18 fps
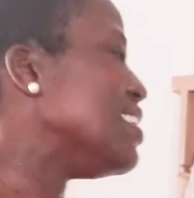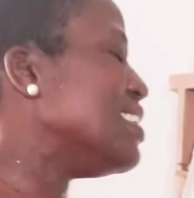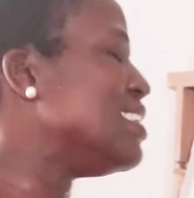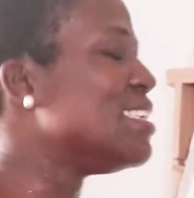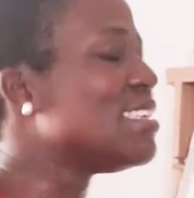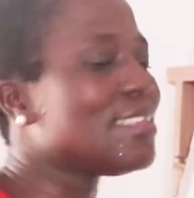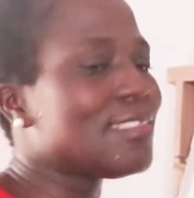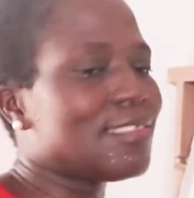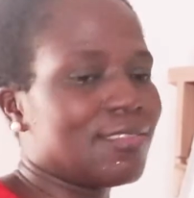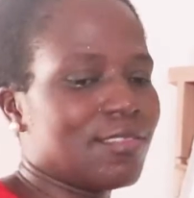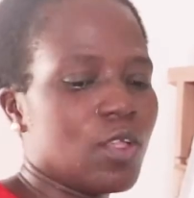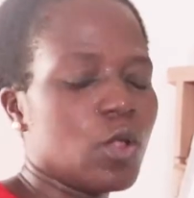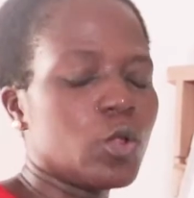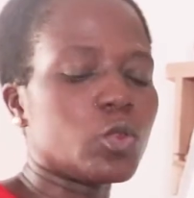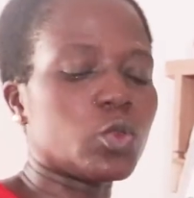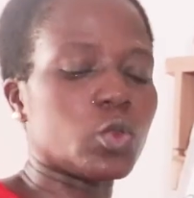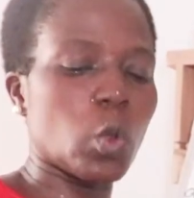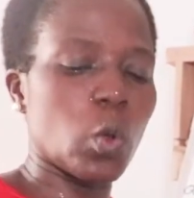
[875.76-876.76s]
this
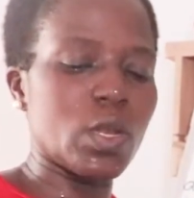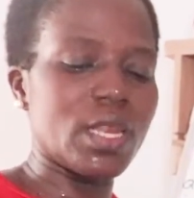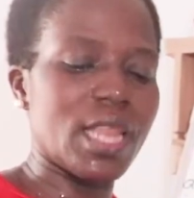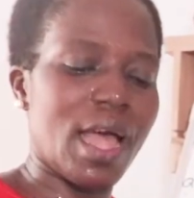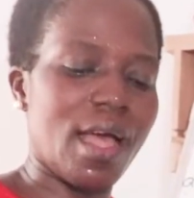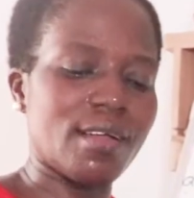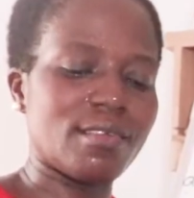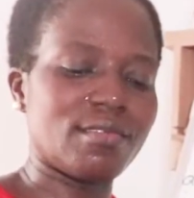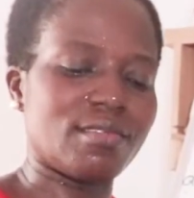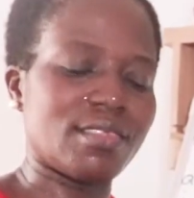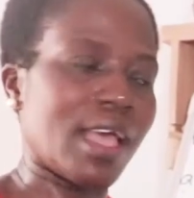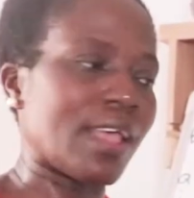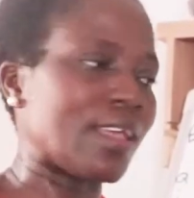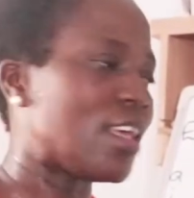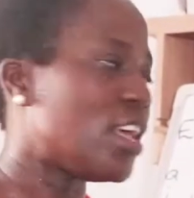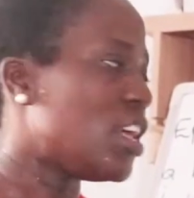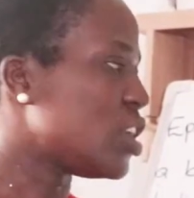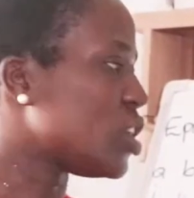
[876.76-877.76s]
tonal
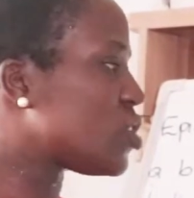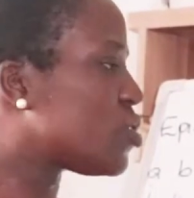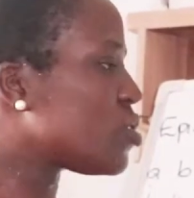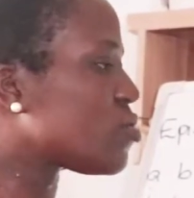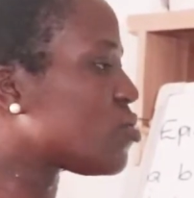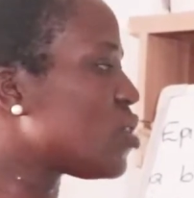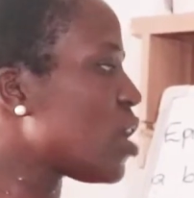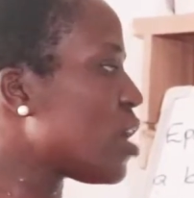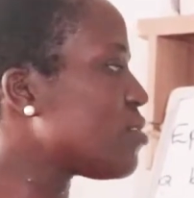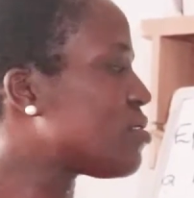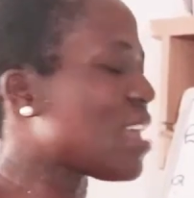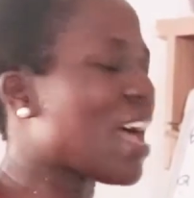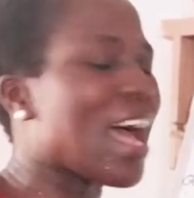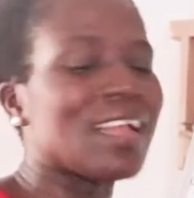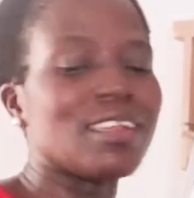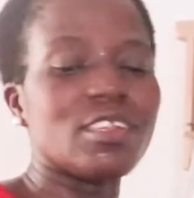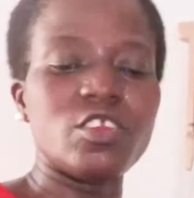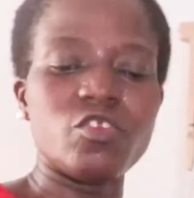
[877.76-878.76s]
sign. It is just
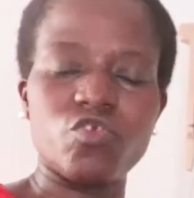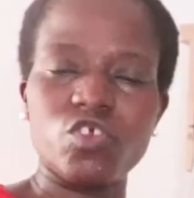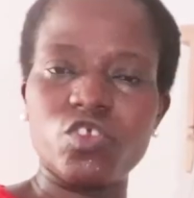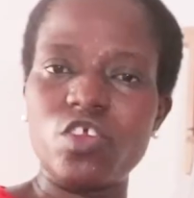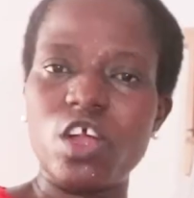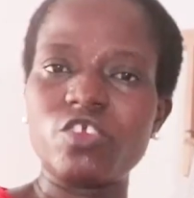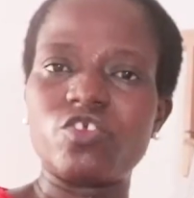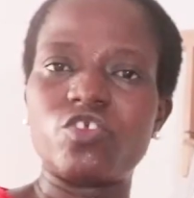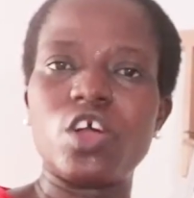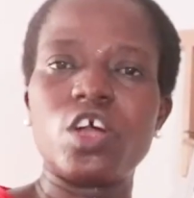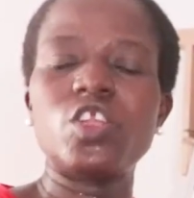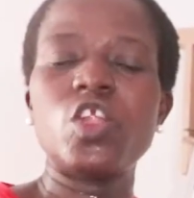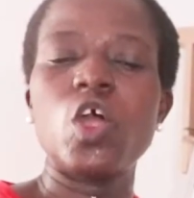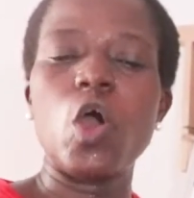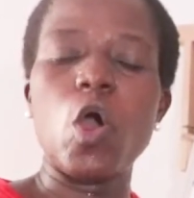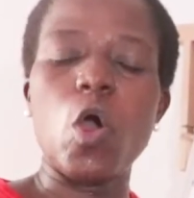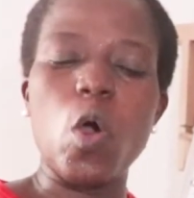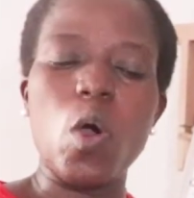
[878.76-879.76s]
an
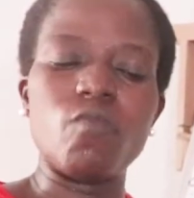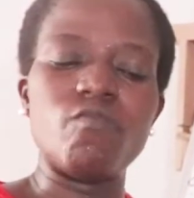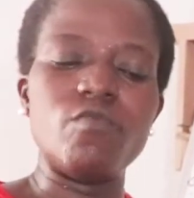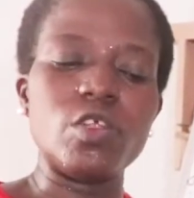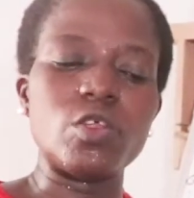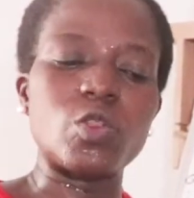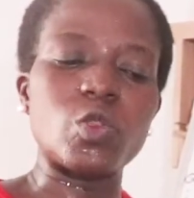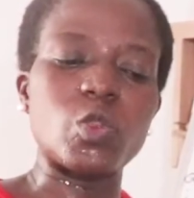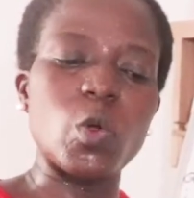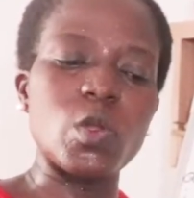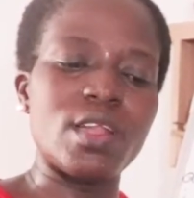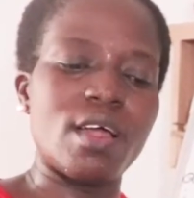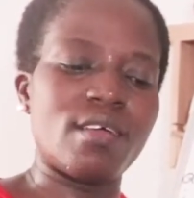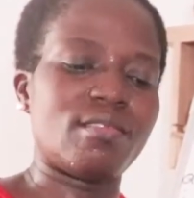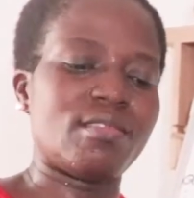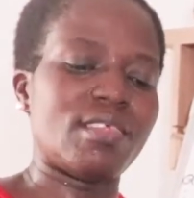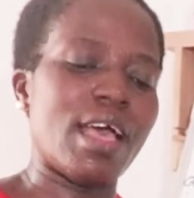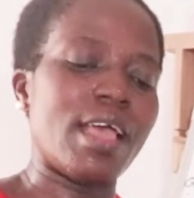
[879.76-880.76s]
introduction of the
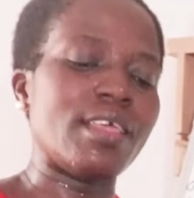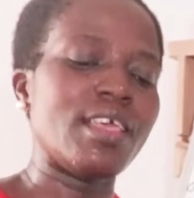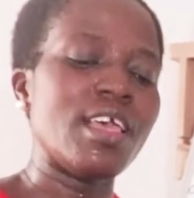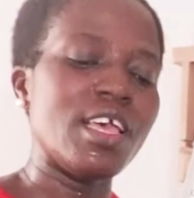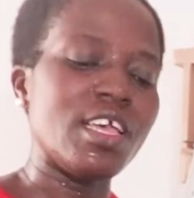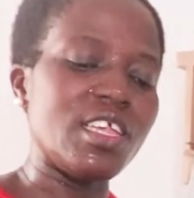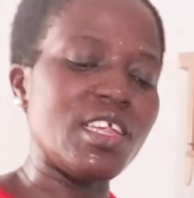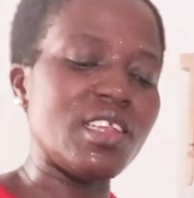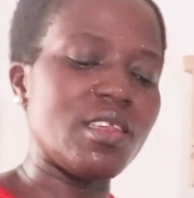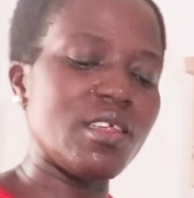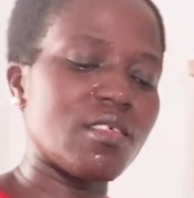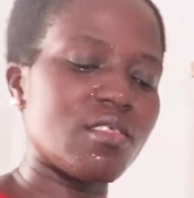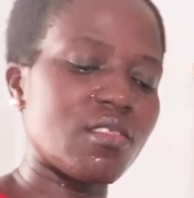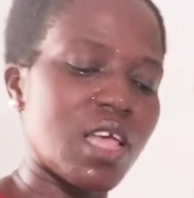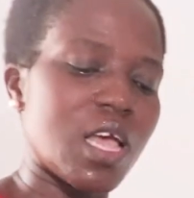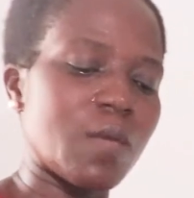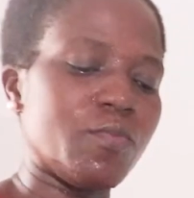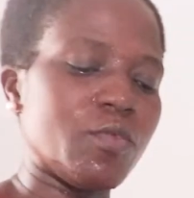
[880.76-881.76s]
tonal sign in this
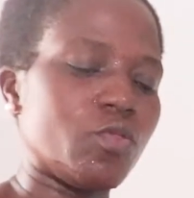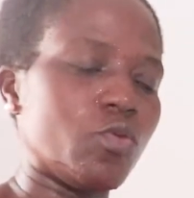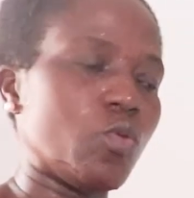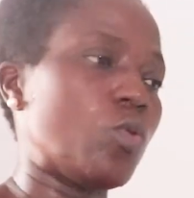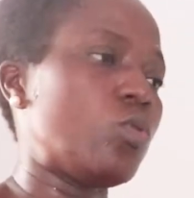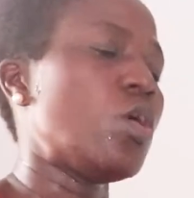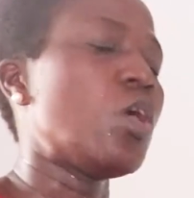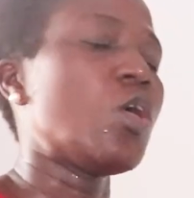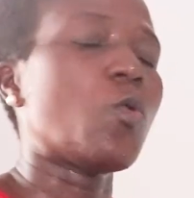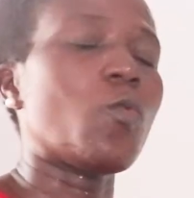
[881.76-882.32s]
episode.